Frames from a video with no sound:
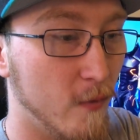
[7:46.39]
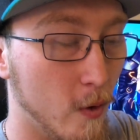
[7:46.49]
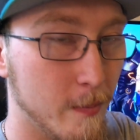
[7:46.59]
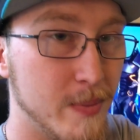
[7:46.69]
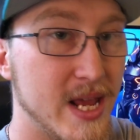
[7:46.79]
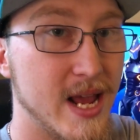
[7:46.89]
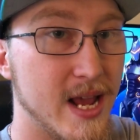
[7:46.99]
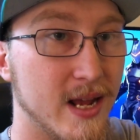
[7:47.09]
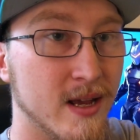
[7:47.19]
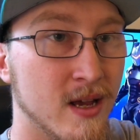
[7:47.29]
for
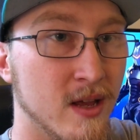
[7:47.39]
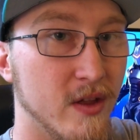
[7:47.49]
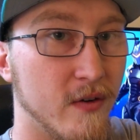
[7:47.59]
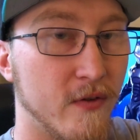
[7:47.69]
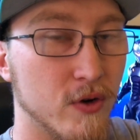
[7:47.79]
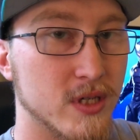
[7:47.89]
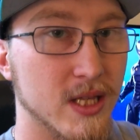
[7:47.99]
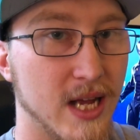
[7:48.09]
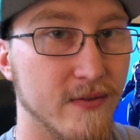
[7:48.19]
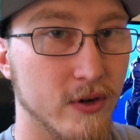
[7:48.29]
being their
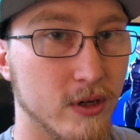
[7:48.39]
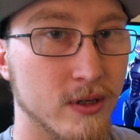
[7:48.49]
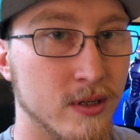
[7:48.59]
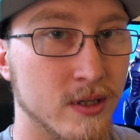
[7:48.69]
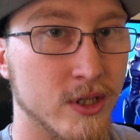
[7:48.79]
first level